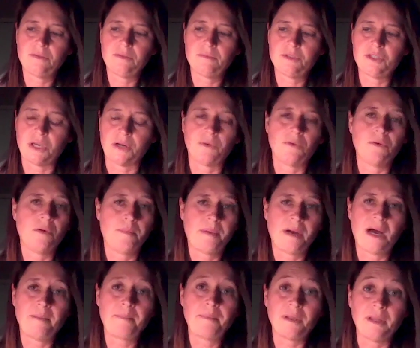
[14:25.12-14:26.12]
general
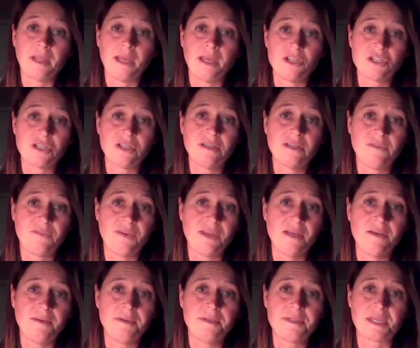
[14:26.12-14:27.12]
population
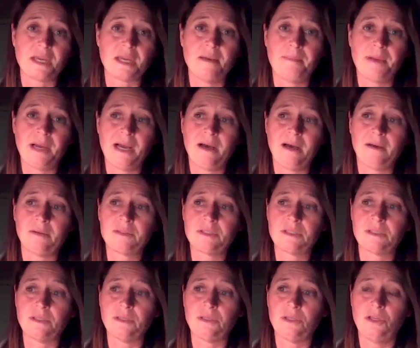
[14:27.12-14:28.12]
feels
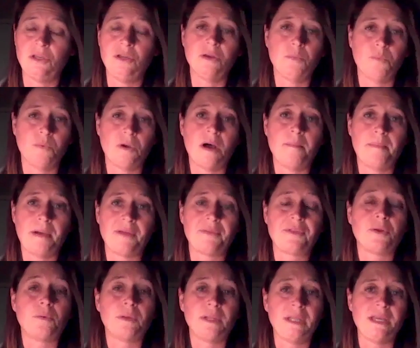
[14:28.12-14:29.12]
about
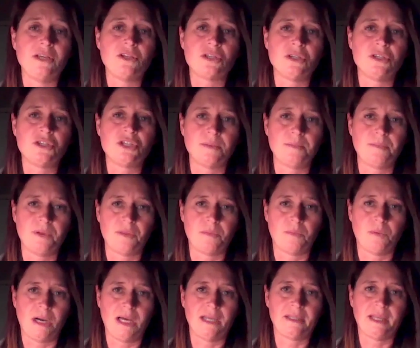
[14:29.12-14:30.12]
their relationship with
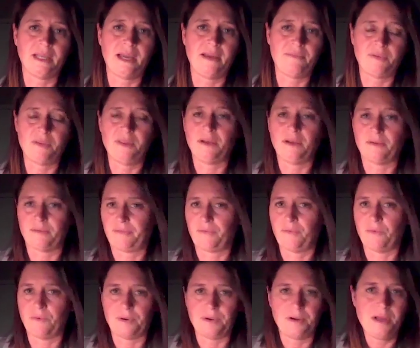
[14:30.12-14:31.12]
wildlife, and
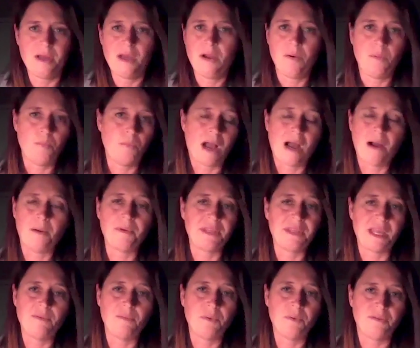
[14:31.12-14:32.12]
therefore how
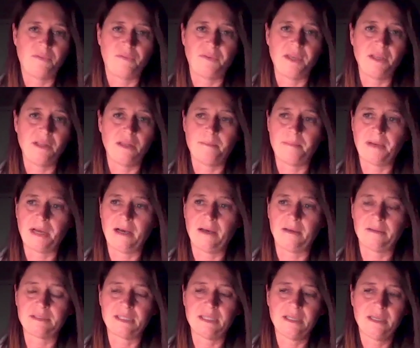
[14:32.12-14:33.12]
they would feel
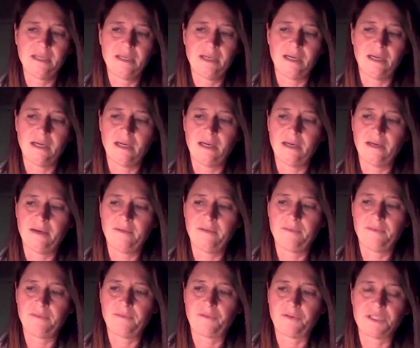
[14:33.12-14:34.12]
about
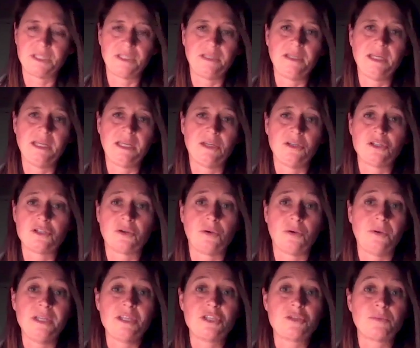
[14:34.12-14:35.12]
fertility
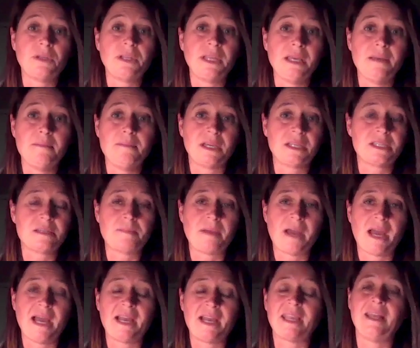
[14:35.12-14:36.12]
control, it's really a mixed
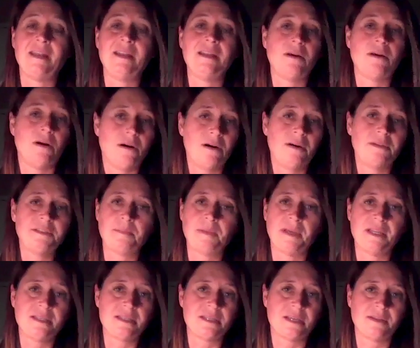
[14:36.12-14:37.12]
bag, and it all
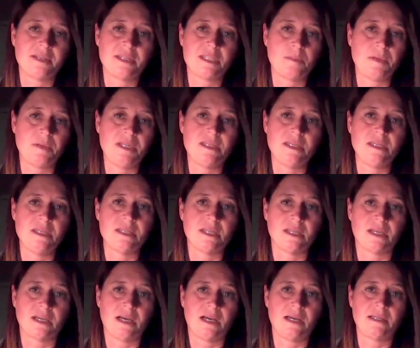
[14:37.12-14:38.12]
depends on the species
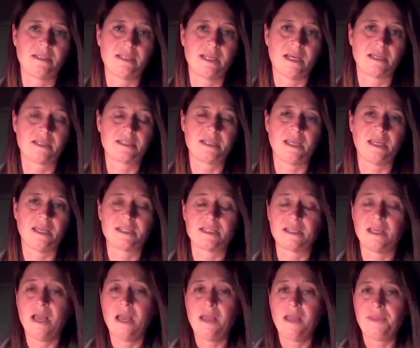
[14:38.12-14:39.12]
and context. The
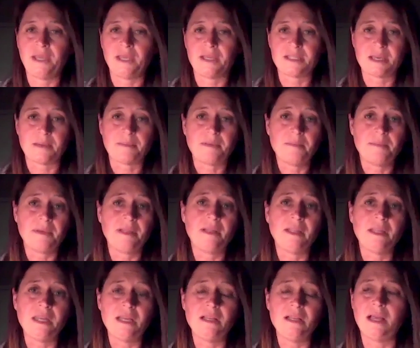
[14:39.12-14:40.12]

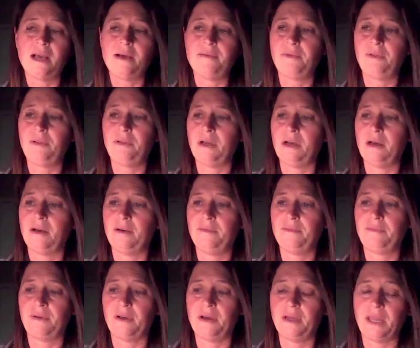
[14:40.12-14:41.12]
acceptability level
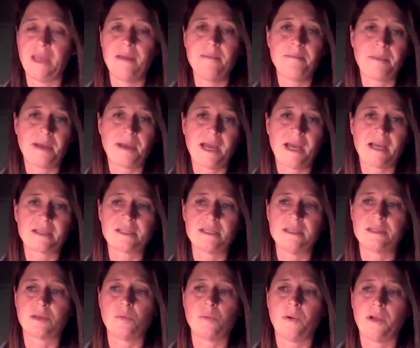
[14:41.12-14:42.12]
of impacts
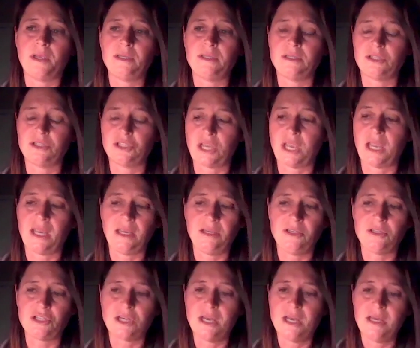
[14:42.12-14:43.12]
is going to
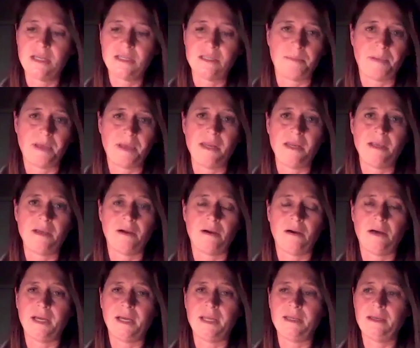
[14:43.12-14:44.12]
change depending
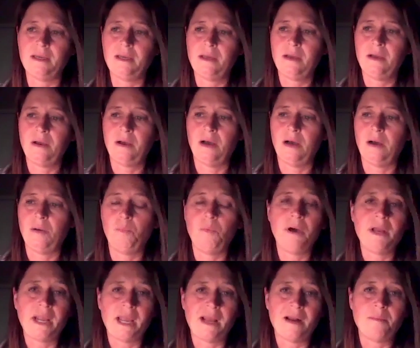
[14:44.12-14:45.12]
on
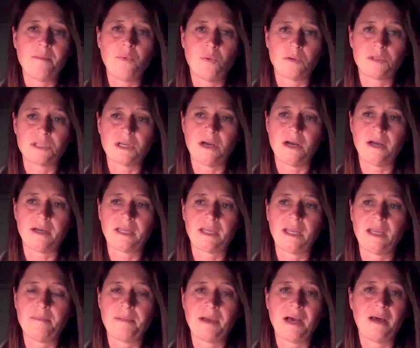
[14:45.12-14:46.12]
what animal we're
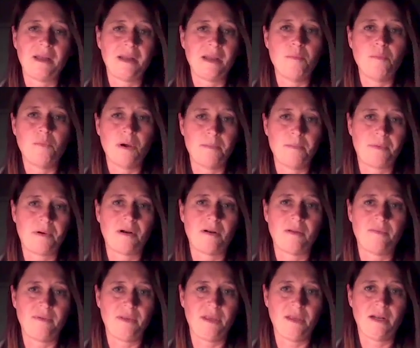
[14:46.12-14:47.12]
talking about and what part
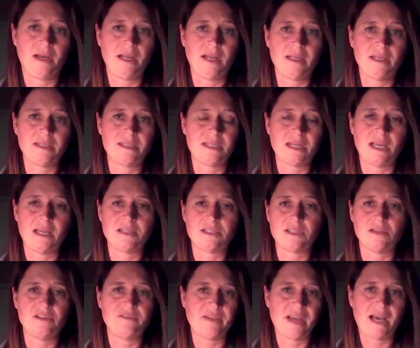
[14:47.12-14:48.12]
of the United States.
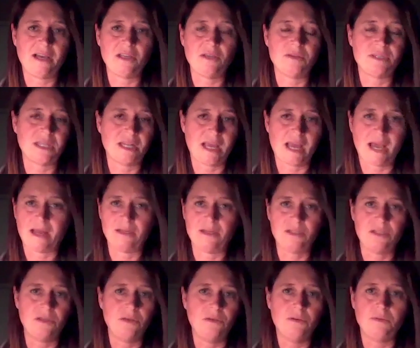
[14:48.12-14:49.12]
Those values and
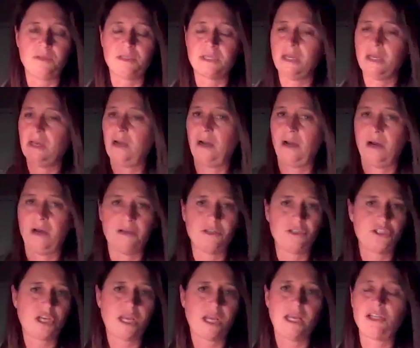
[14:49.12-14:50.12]
attitudes
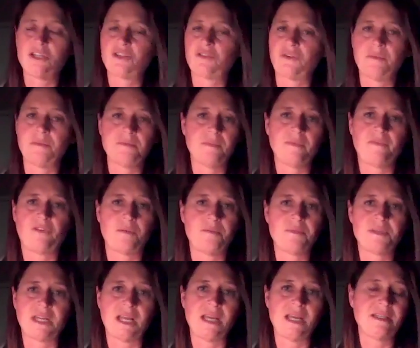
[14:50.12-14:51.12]
change from
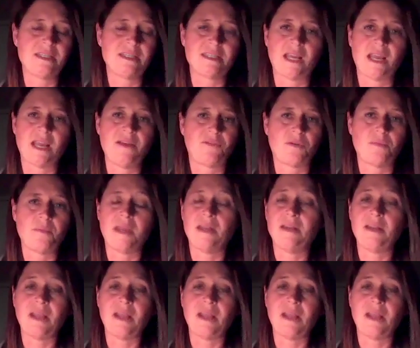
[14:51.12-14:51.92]
state to state, from